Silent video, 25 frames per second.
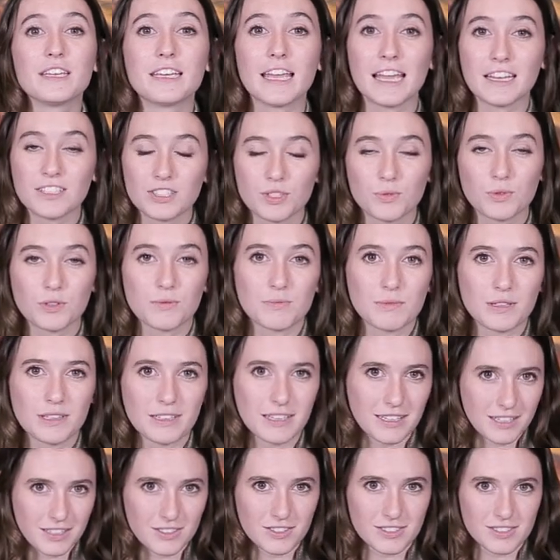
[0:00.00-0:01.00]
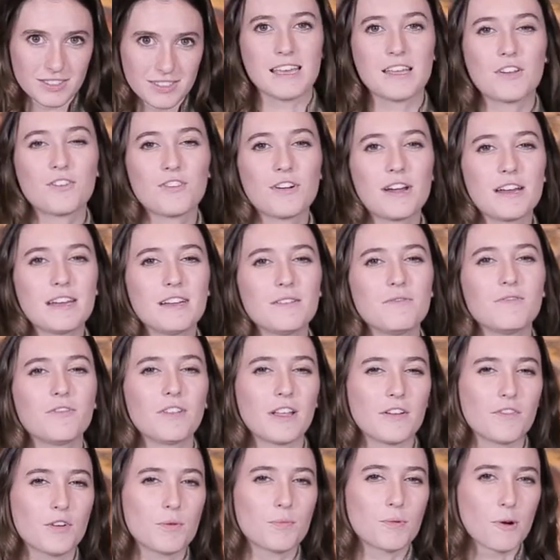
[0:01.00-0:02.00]
engaging with millennials. They created
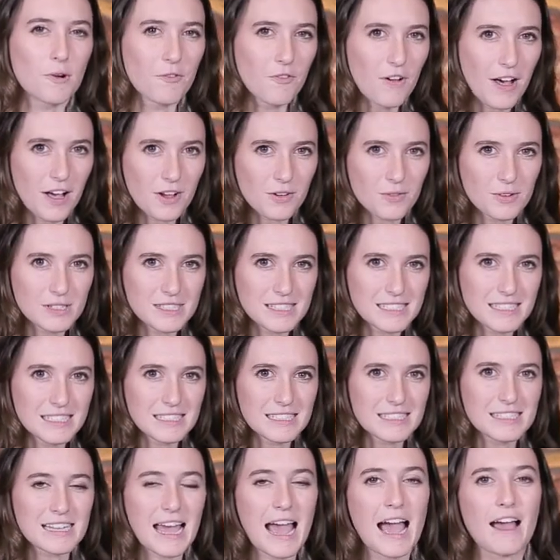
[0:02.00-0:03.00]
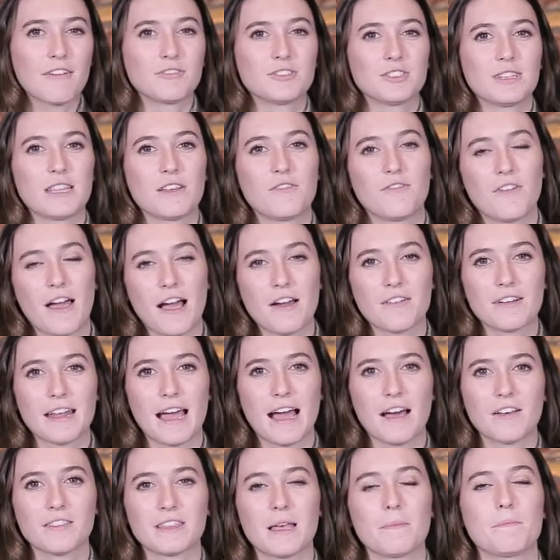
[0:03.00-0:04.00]
flavor profile quizzes after they found
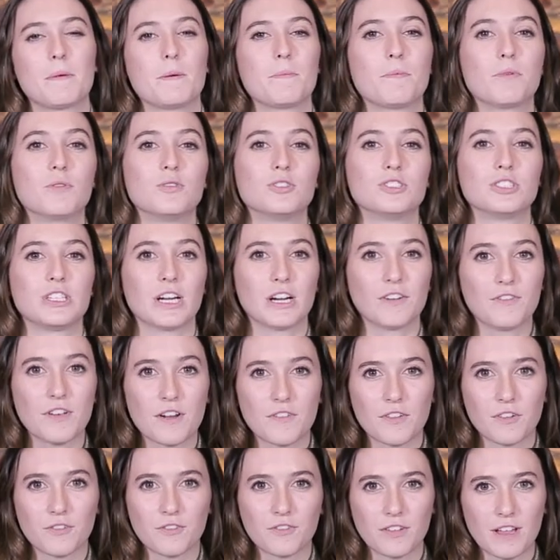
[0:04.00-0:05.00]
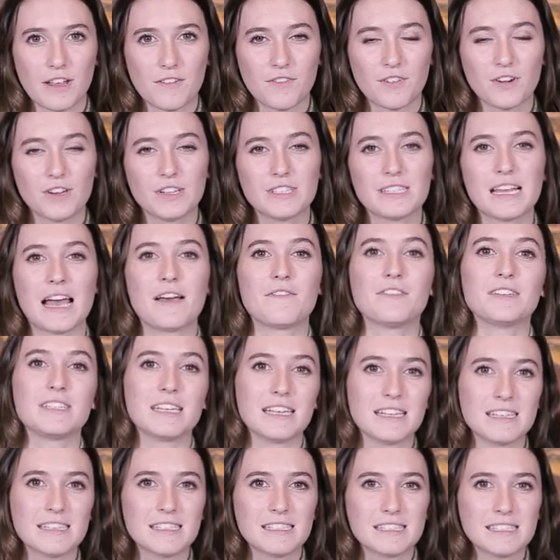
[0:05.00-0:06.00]
out that people who share favorite flavors have a
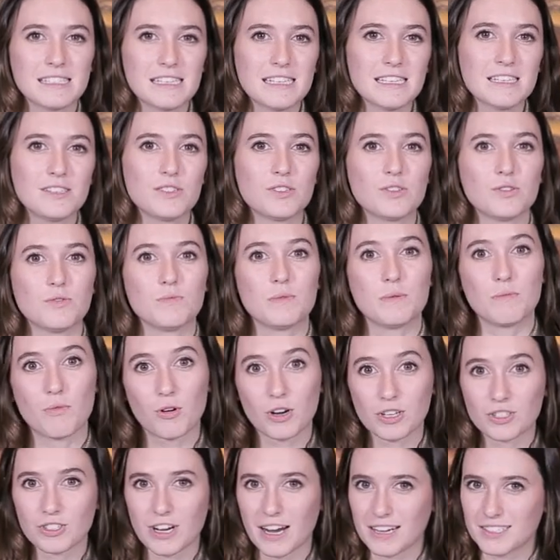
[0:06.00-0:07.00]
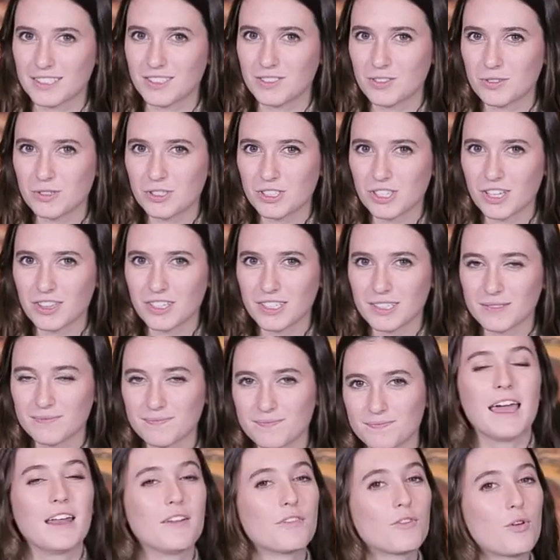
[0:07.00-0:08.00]
tendency to be more attracted to each other.
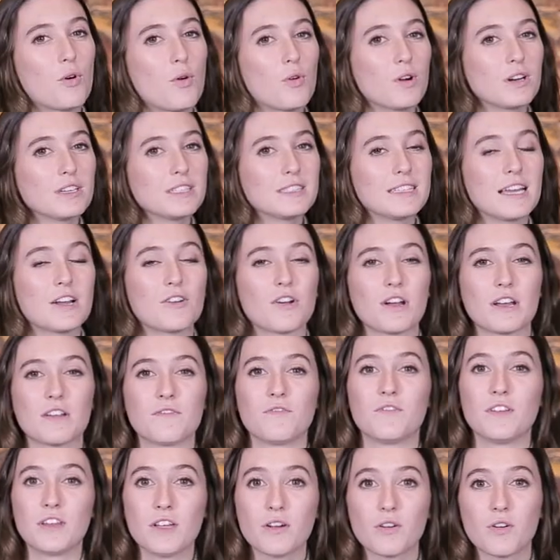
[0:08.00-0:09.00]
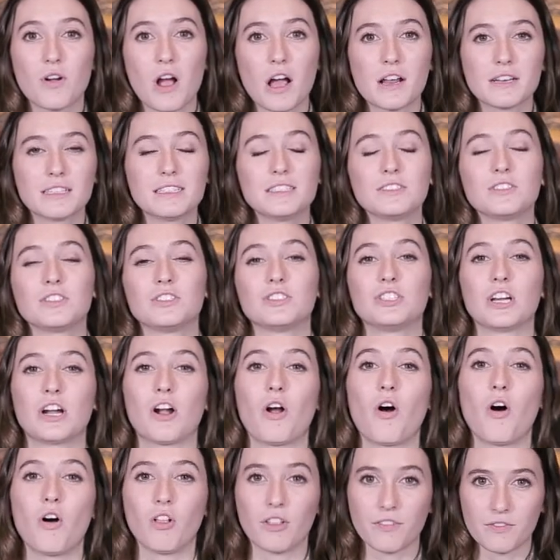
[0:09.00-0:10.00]
And of course, they created video content to
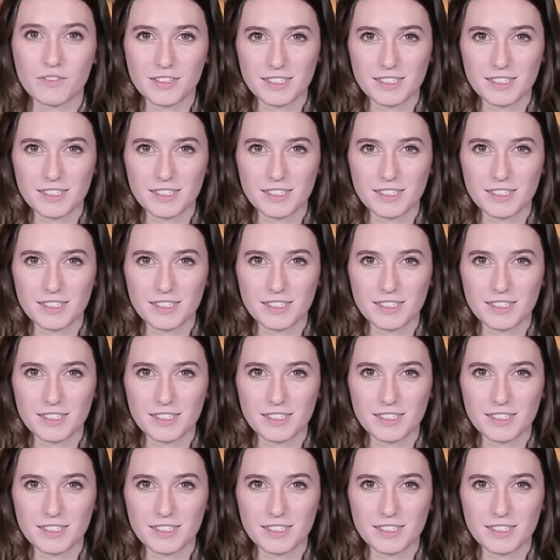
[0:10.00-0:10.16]
share all of